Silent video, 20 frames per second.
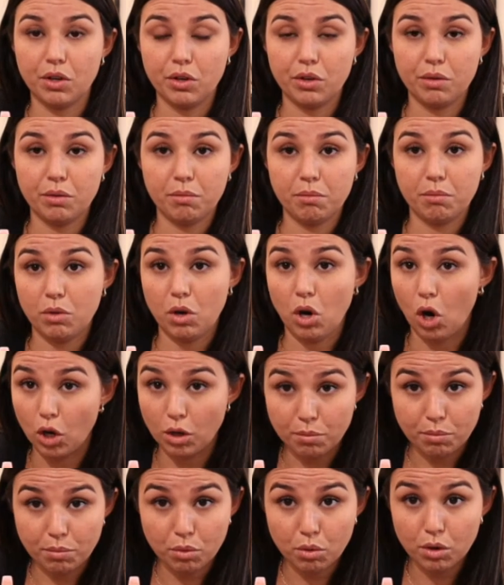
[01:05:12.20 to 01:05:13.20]

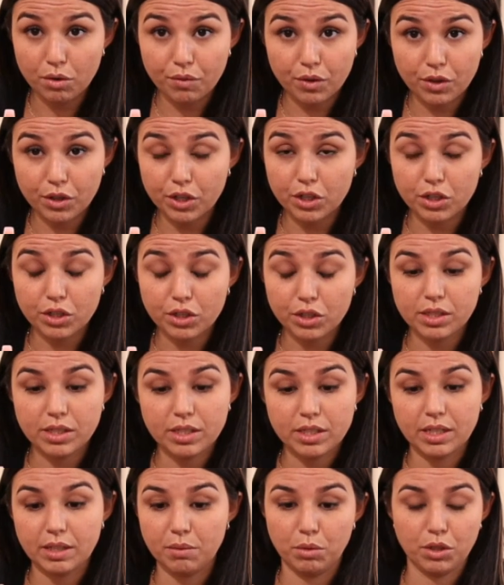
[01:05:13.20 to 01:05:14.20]
cardboard for yours. It
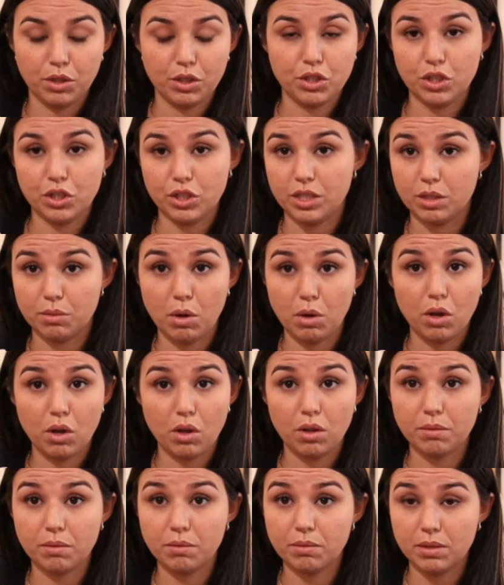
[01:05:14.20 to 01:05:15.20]
works just as well.
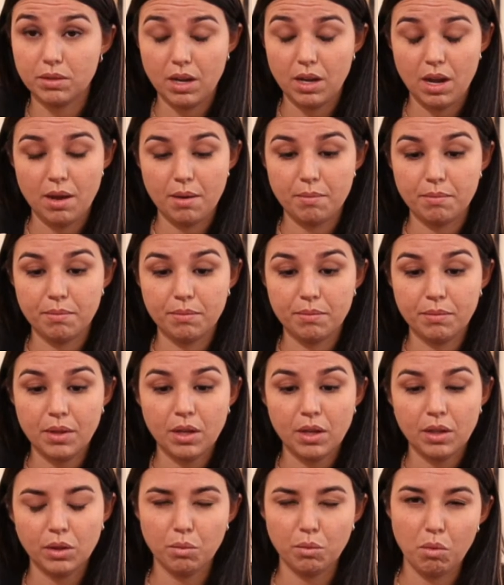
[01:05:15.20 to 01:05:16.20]

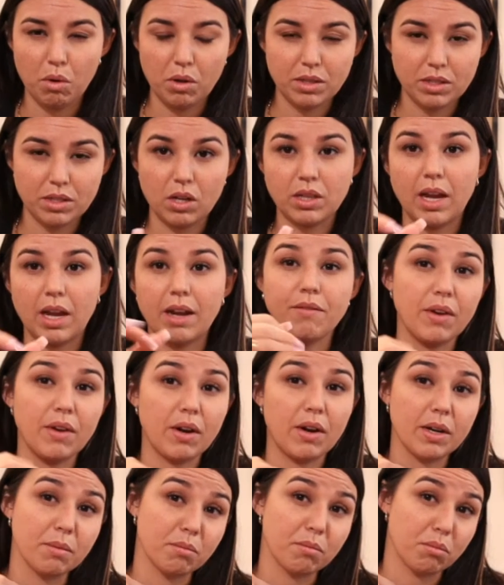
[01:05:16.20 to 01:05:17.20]
The ones online vary
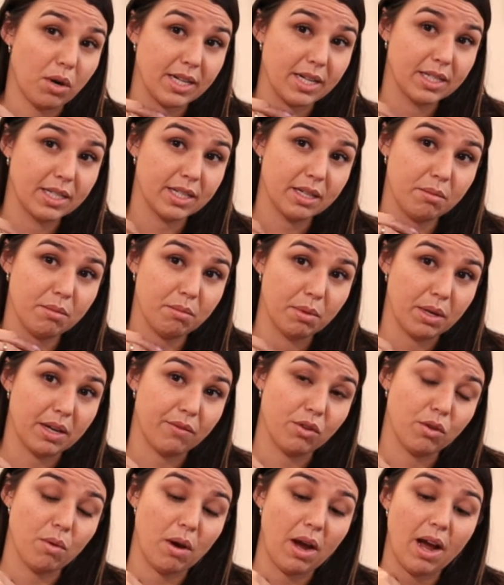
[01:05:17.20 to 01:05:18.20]
in pricing, but if you
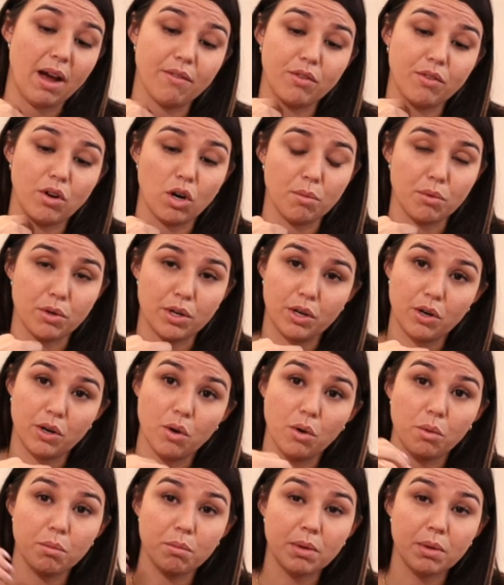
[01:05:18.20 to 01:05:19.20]
have cardboard at
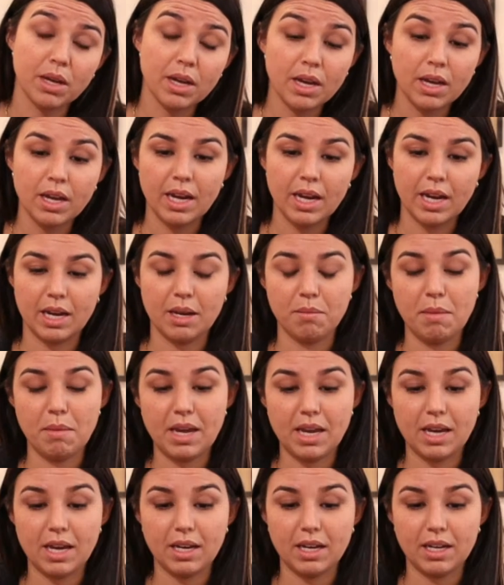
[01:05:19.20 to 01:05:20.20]
home and can make
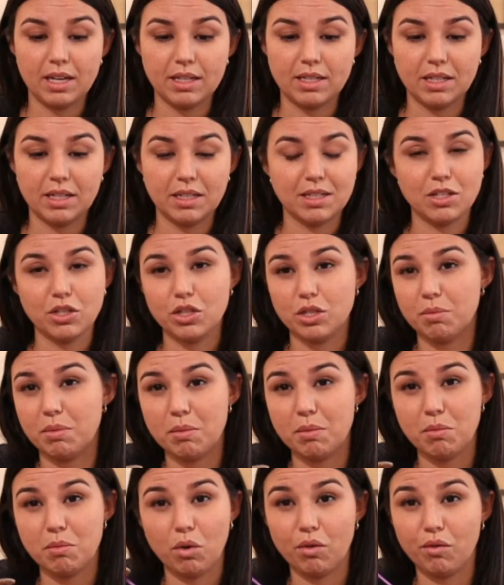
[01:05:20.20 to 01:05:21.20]
it, it tends to just be a
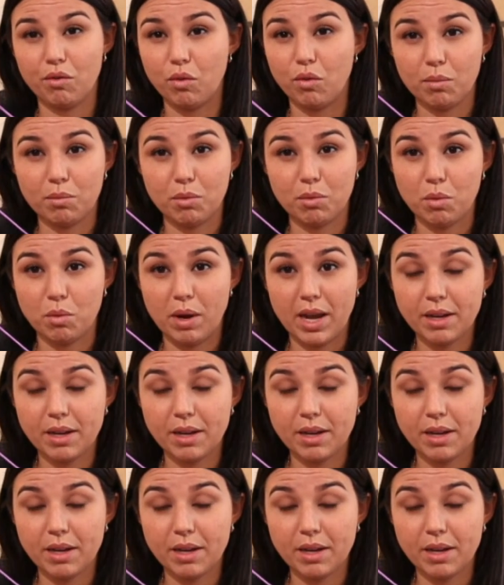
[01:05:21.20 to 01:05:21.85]
more affordable way.